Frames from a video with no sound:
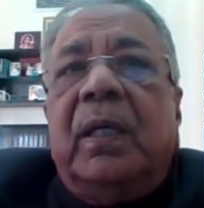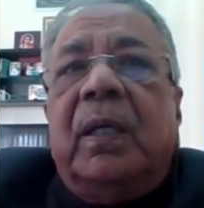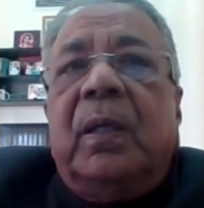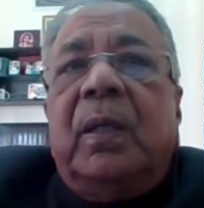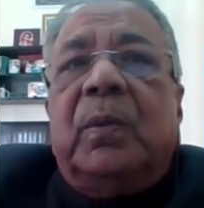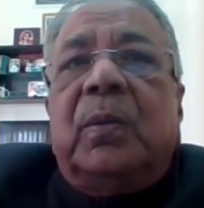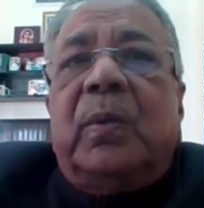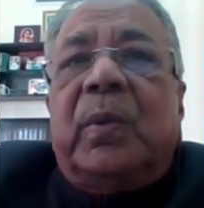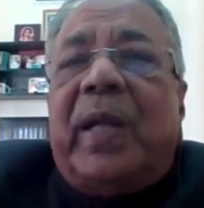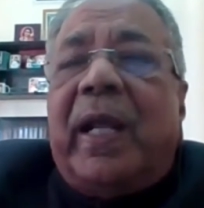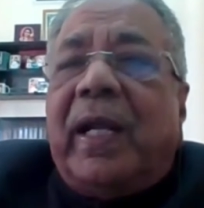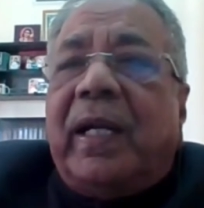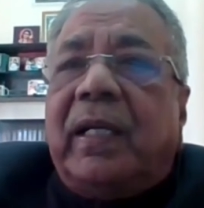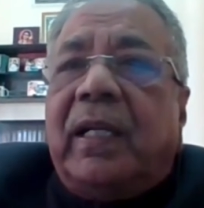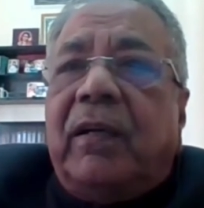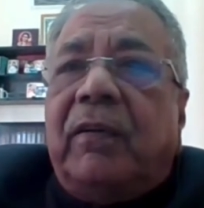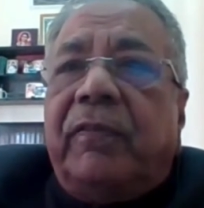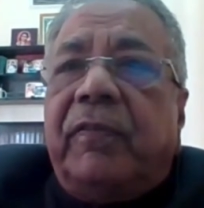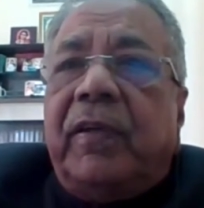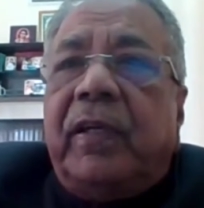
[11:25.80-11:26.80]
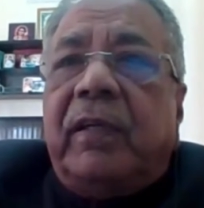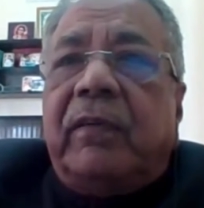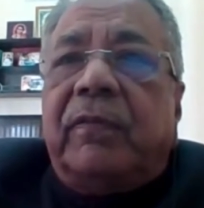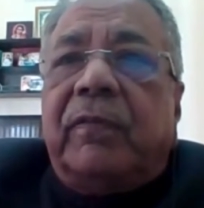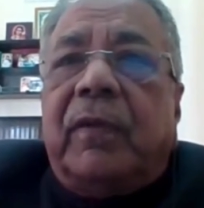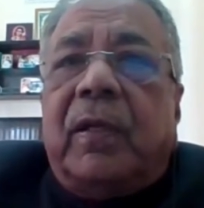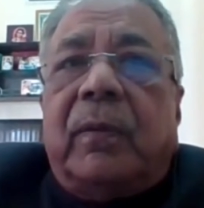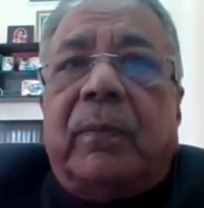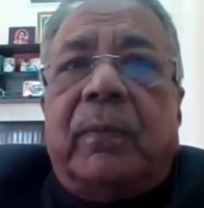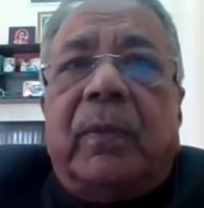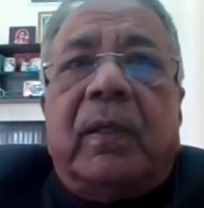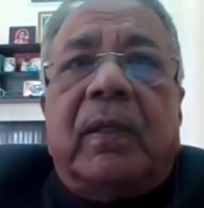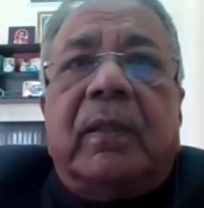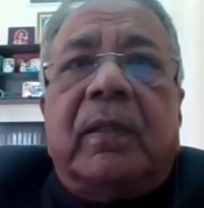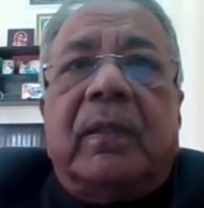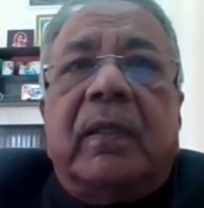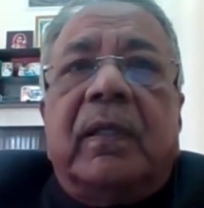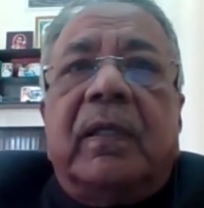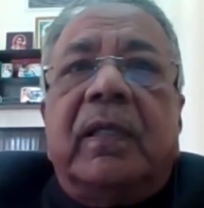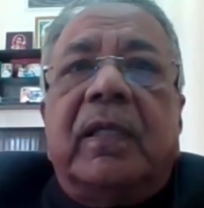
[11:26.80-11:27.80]
To datafy a
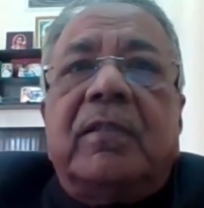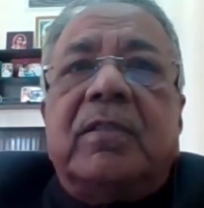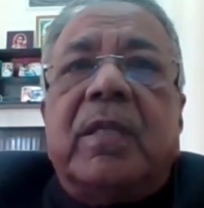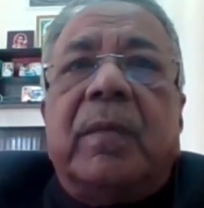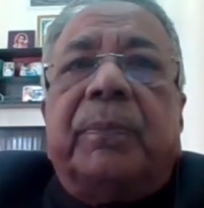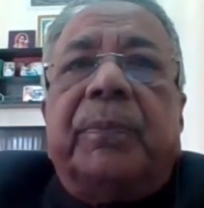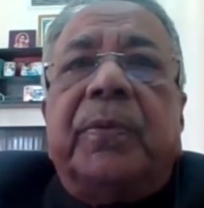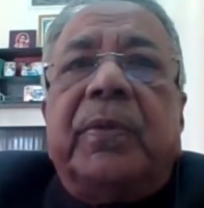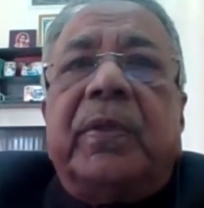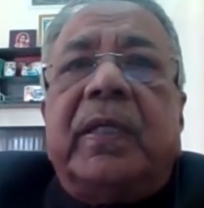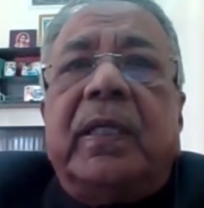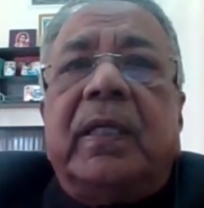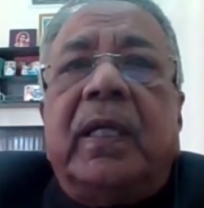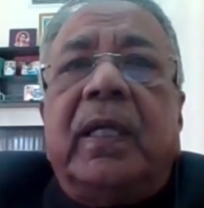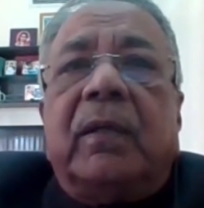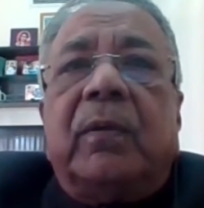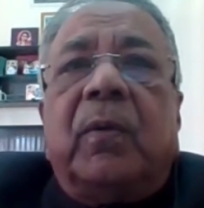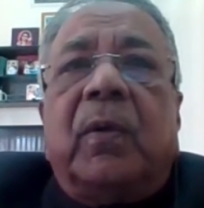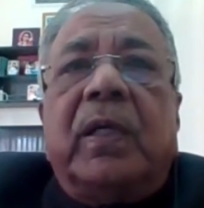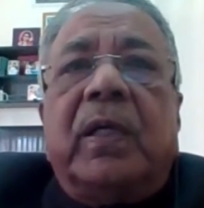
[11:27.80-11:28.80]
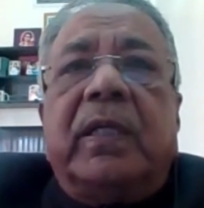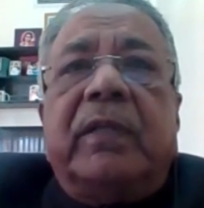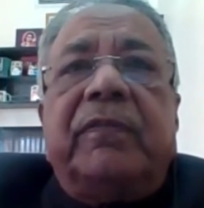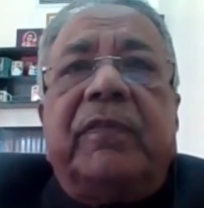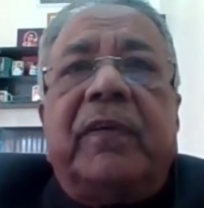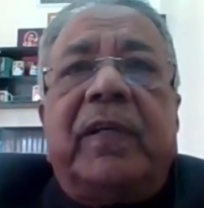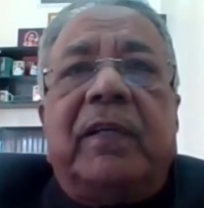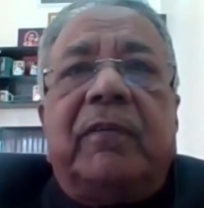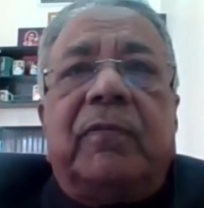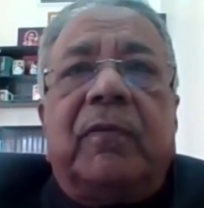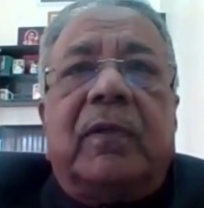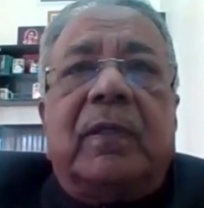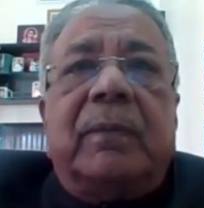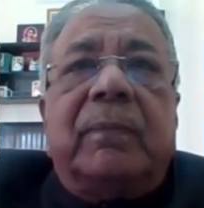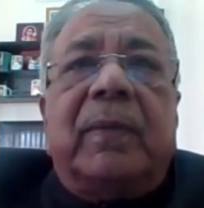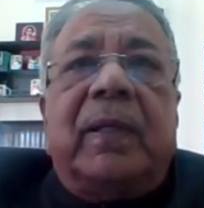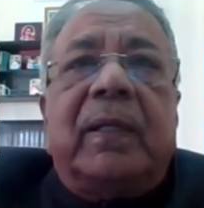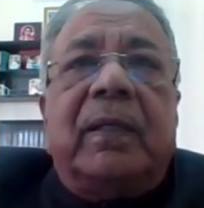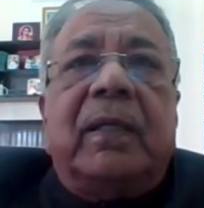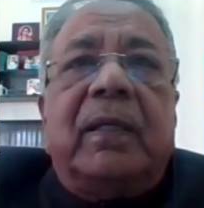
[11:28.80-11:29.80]
phenomenon is to put in a quantified
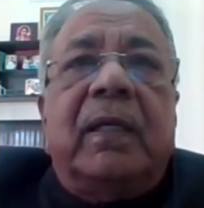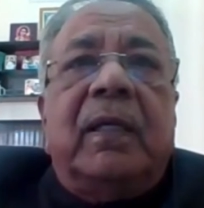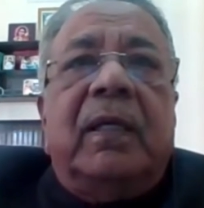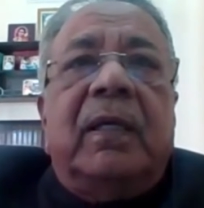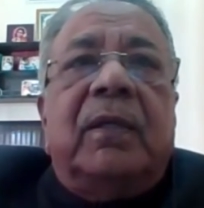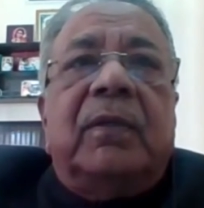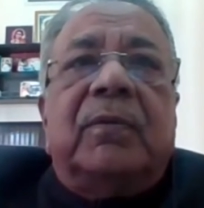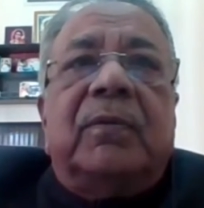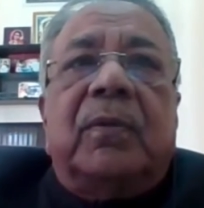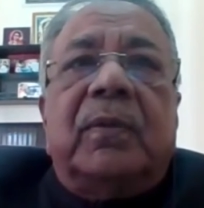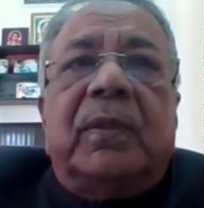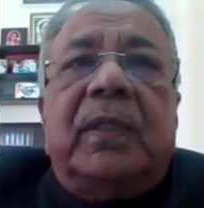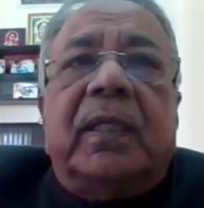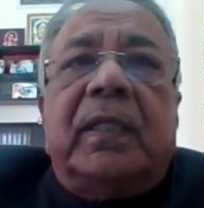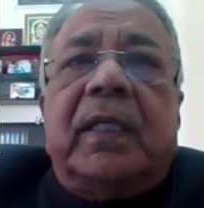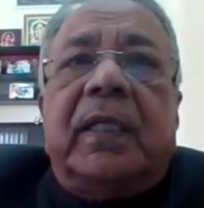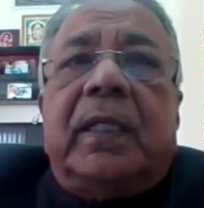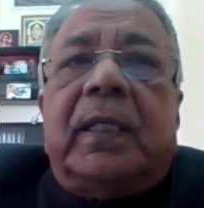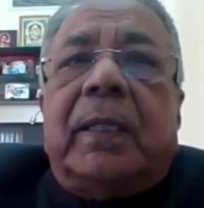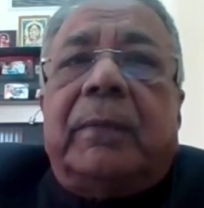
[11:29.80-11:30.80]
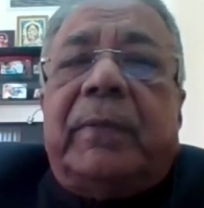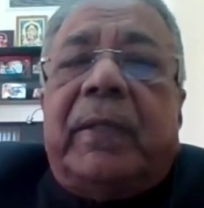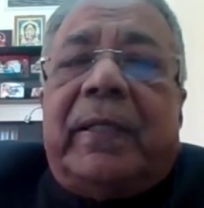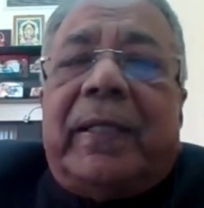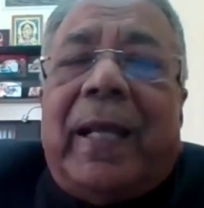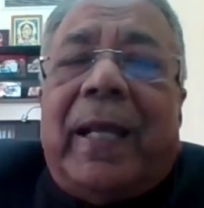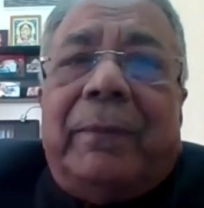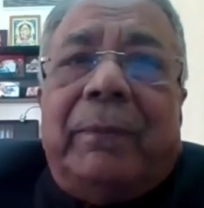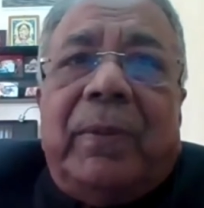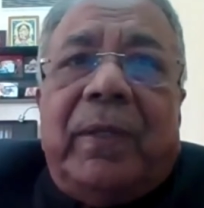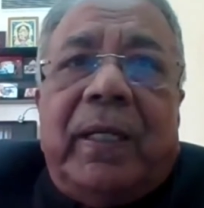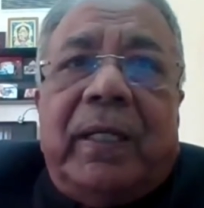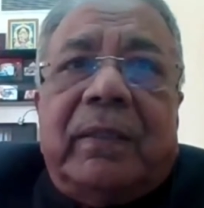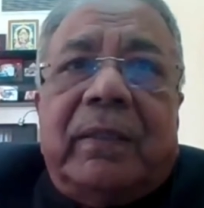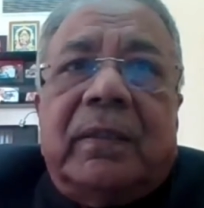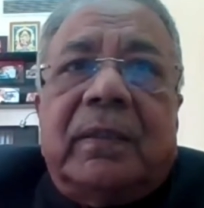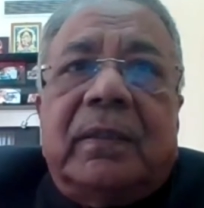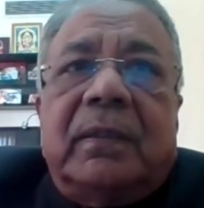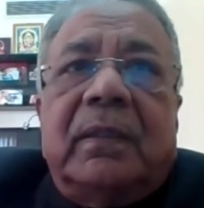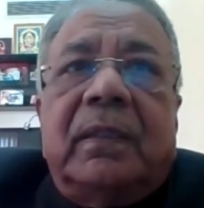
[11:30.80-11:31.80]
format so that it can be
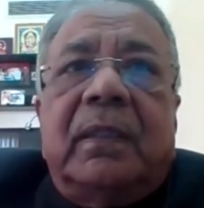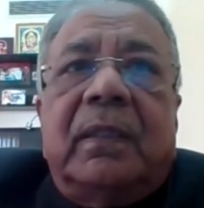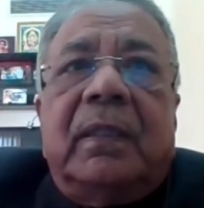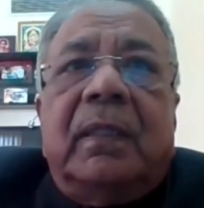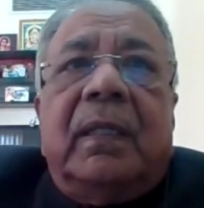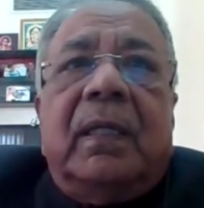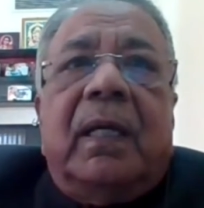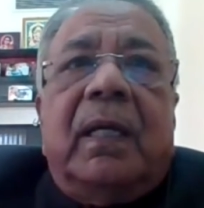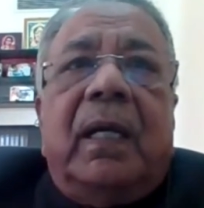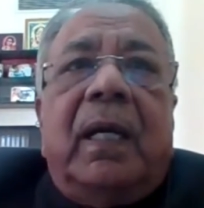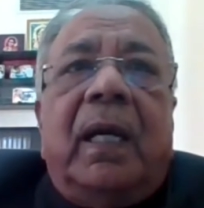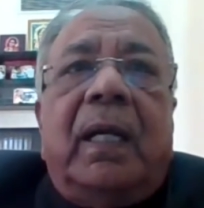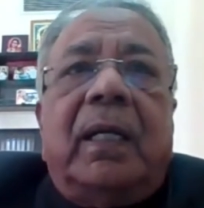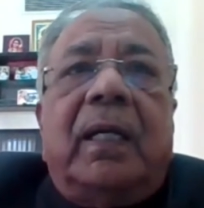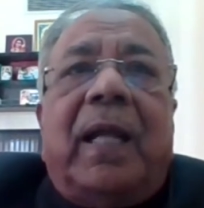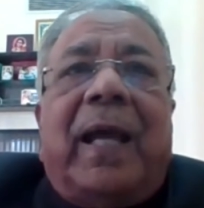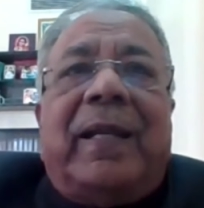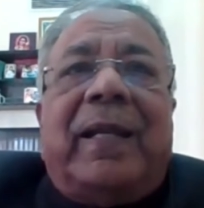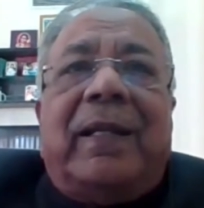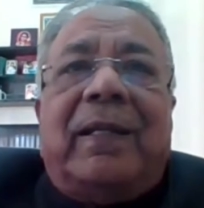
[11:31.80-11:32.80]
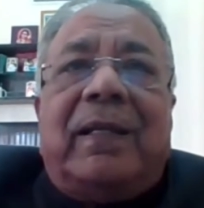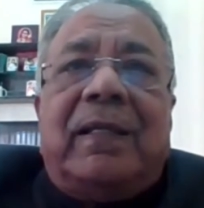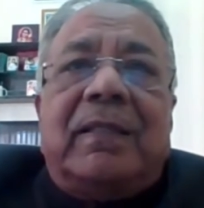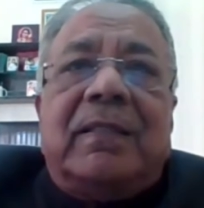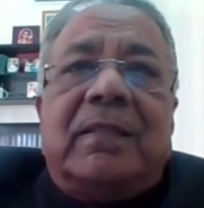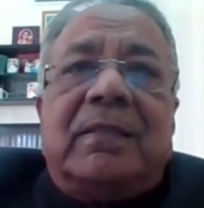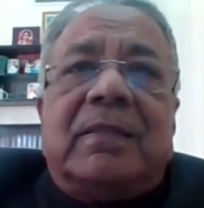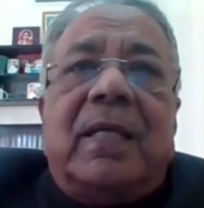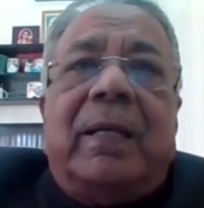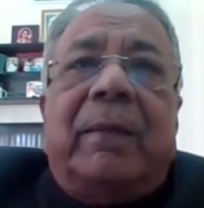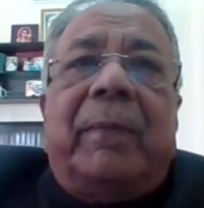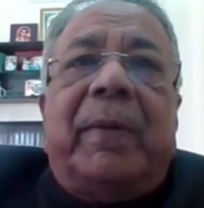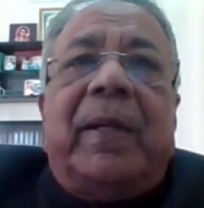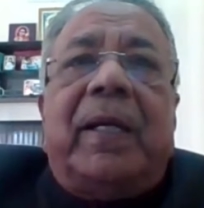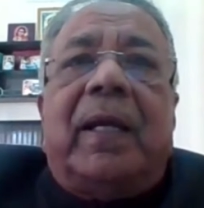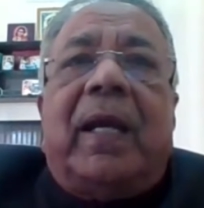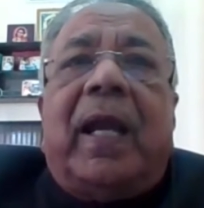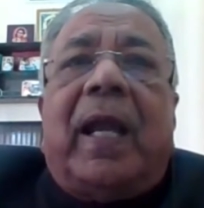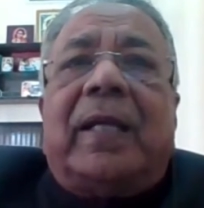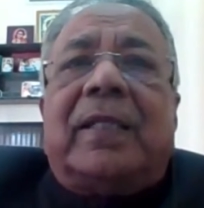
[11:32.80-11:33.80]
tabulated and analyzed and
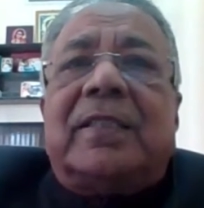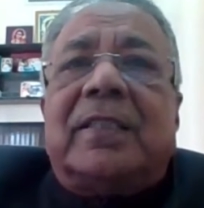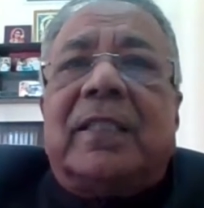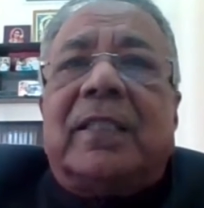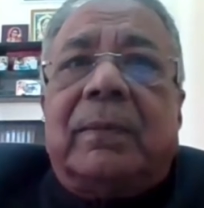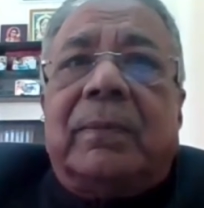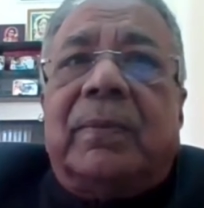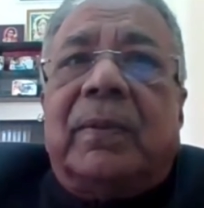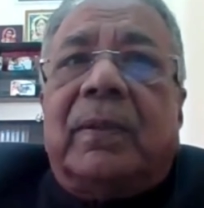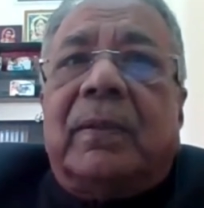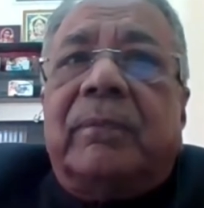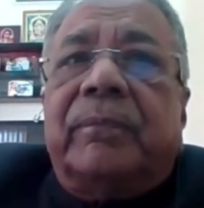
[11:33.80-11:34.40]
made actionable.